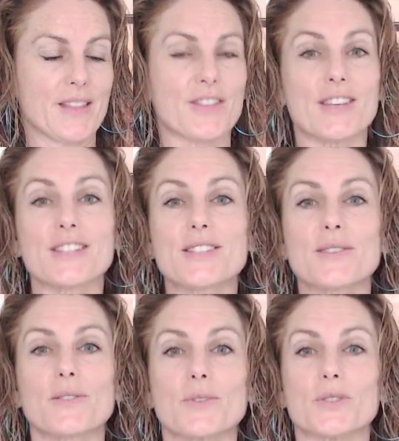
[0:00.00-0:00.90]

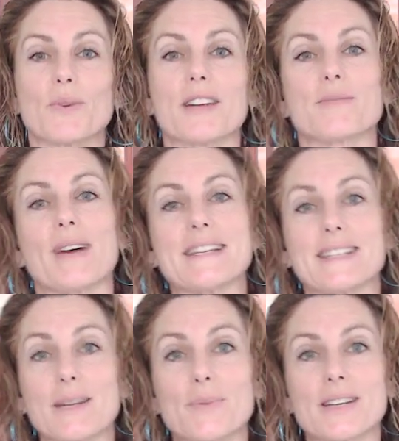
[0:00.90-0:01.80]
This was one of my
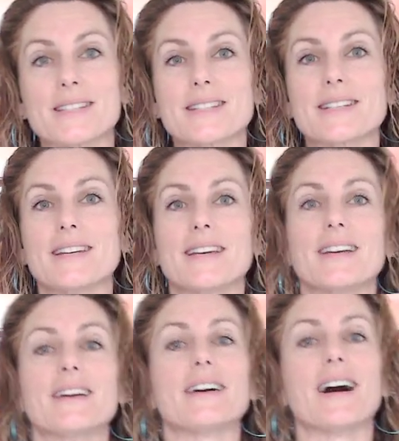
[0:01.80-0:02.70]
deepest
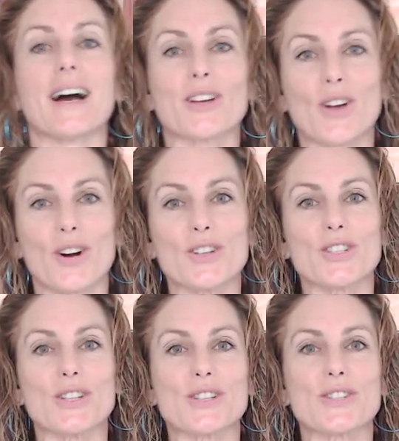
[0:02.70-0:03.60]

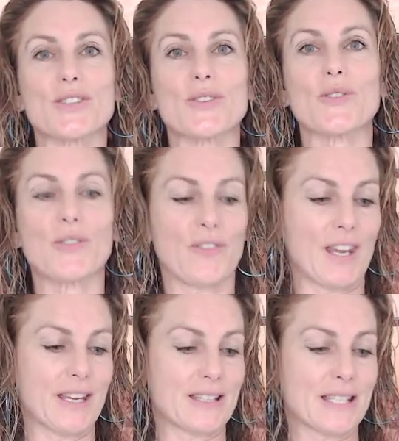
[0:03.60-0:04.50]
unconscious
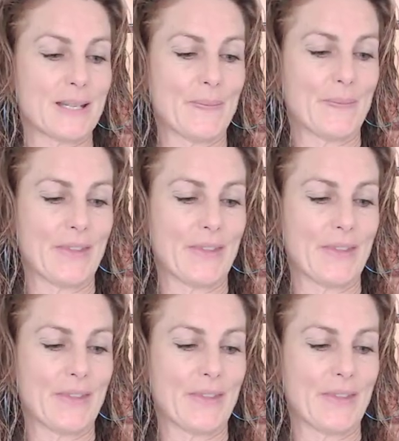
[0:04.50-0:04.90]
fears.